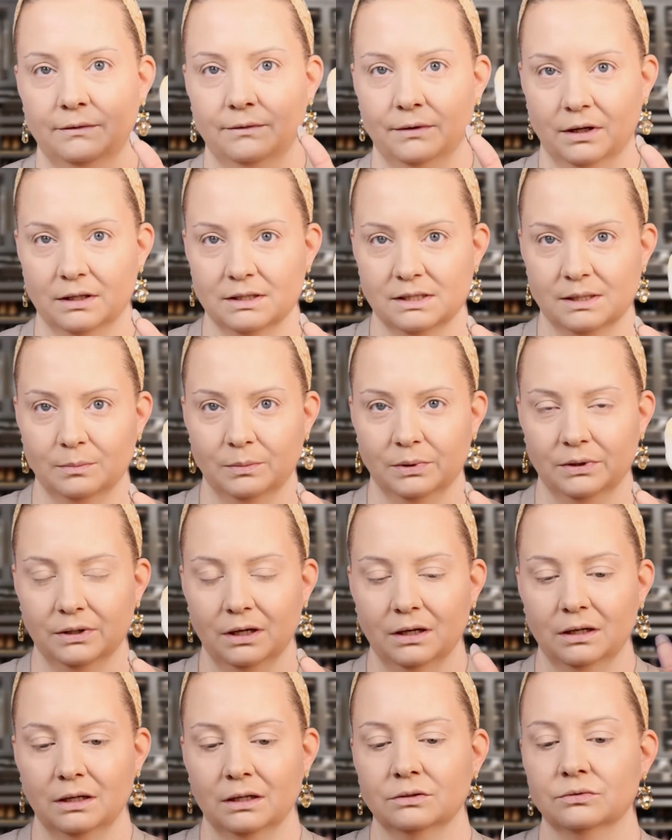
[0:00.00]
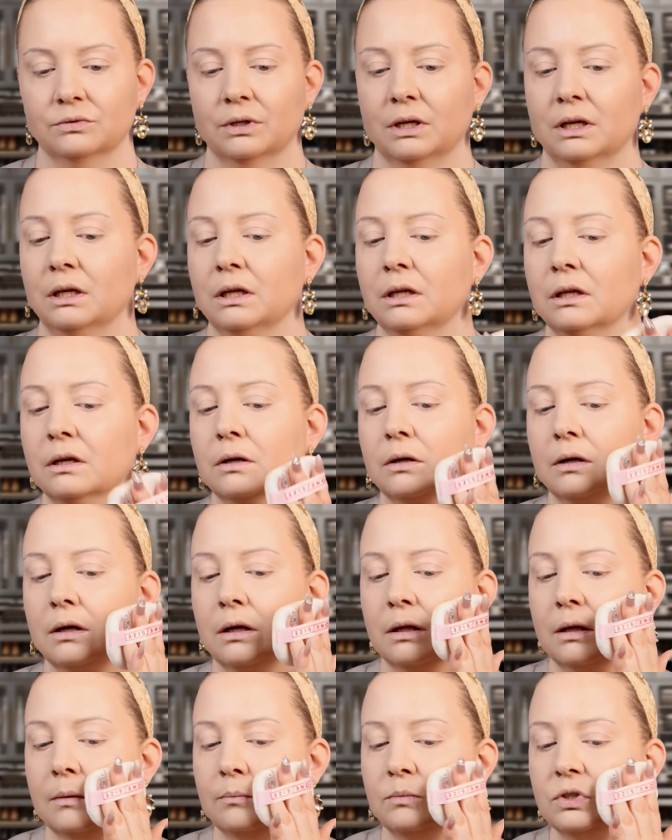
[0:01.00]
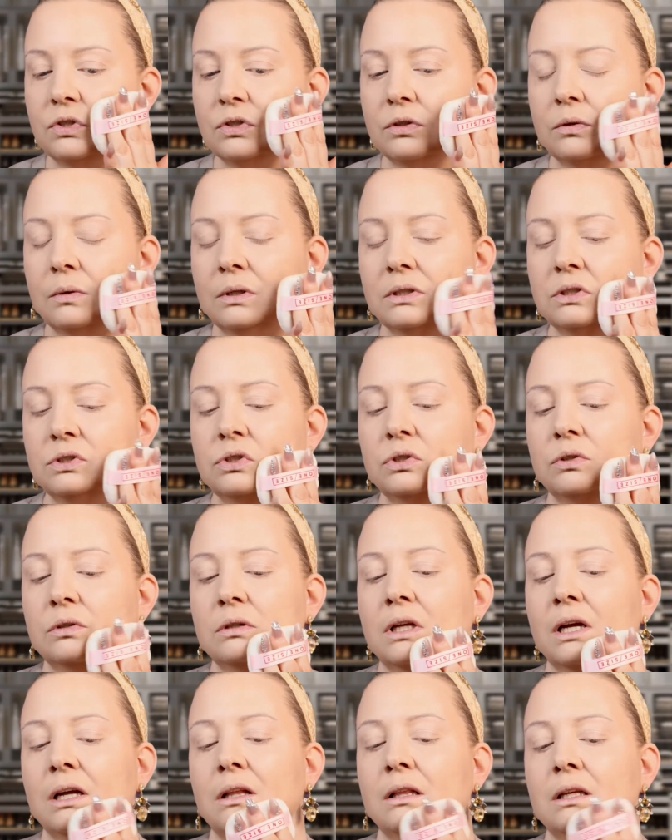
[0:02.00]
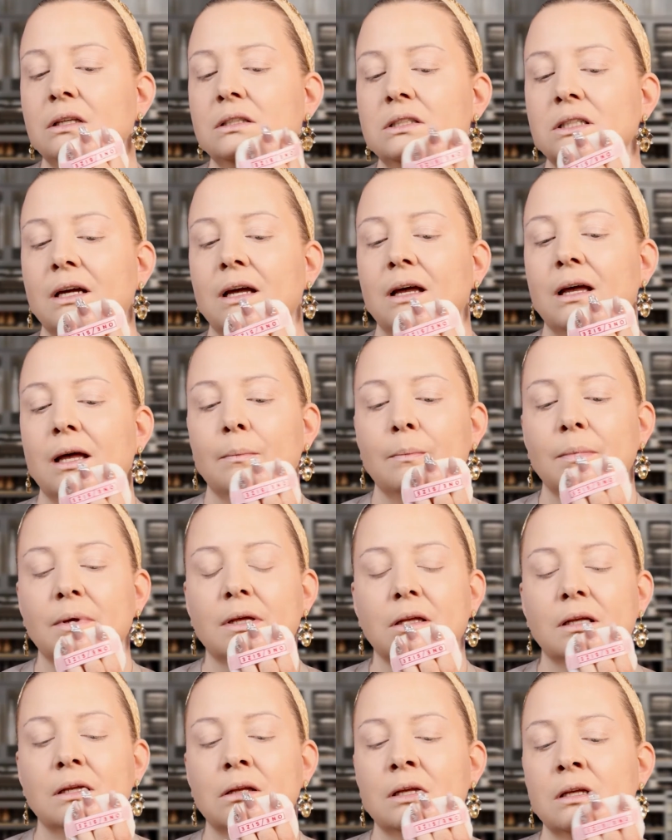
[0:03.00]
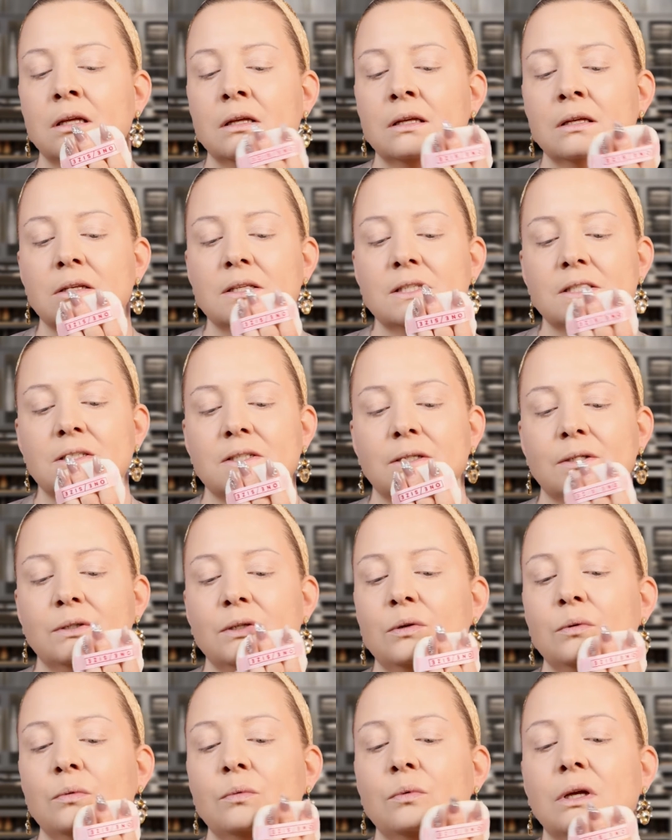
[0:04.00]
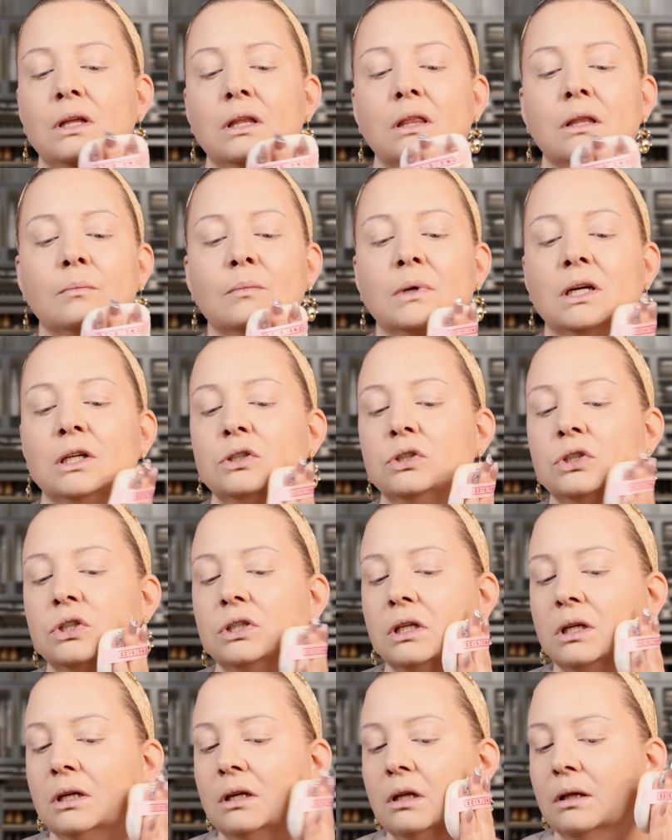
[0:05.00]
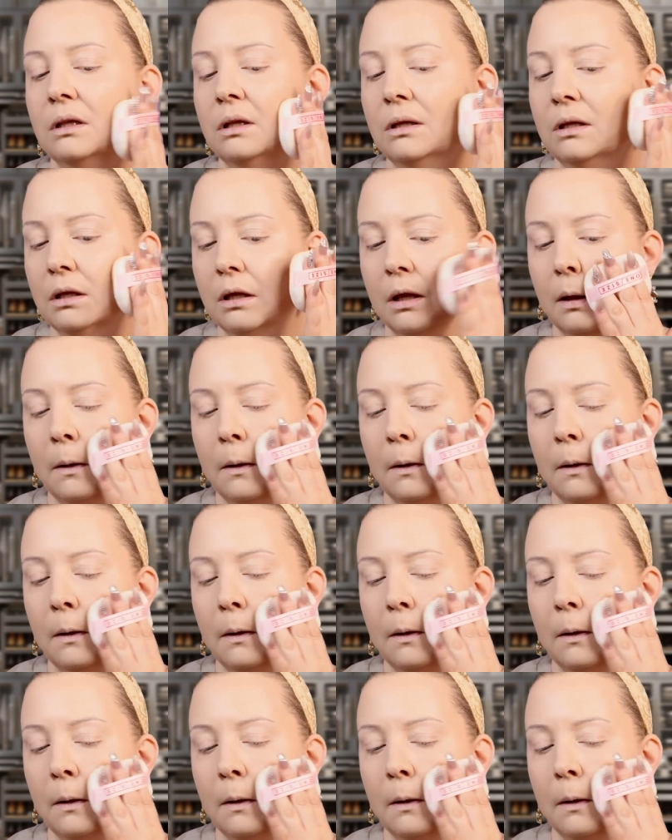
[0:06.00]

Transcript: we've got some product right here, and I'm just going to lightly tap, starting with my chin,